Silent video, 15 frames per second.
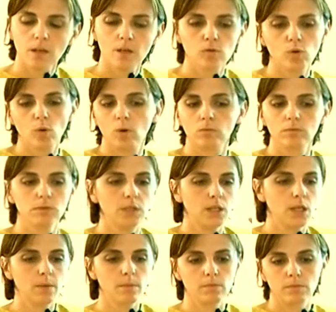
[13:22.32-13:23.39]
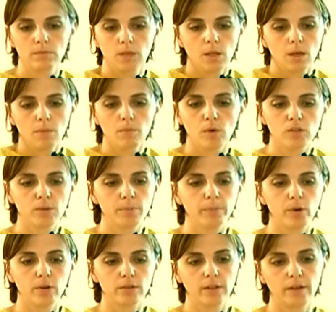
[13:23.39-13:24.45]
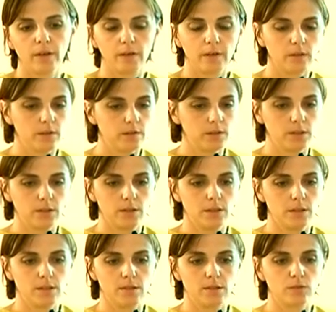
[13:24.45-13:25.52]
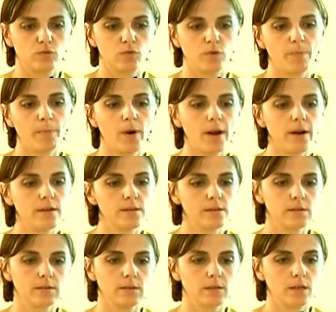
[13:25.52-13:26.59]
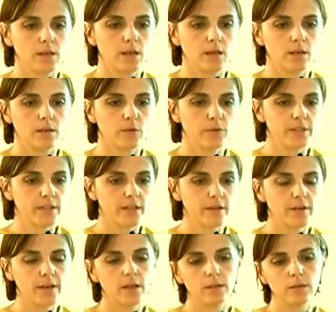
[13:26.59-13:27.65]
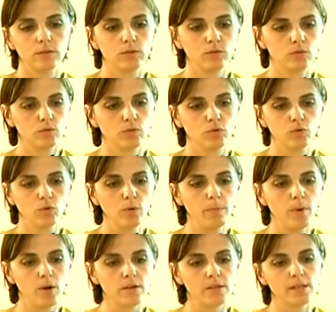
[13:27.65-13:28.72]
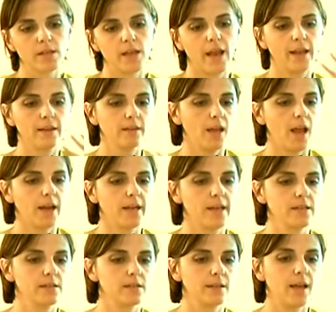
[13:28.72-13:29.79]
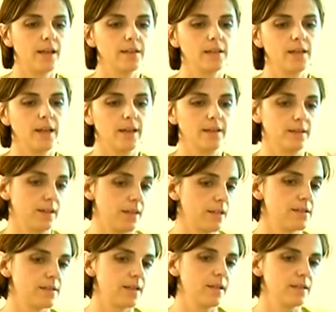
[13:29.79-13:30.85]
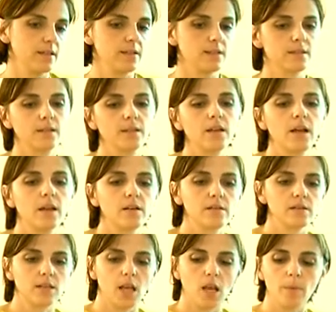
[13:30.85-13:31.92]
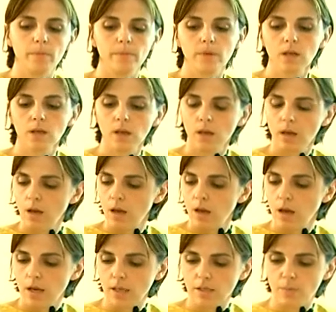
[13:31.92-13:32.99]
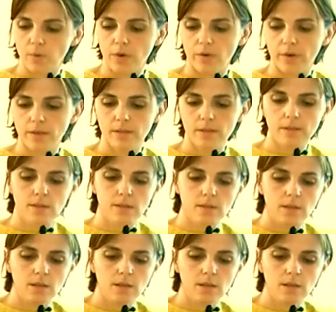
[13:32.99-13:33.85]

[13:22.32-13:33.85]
So the most important is 3 parts: the criteria, toolbox, and a case study. And the case study is the Enerscape experience.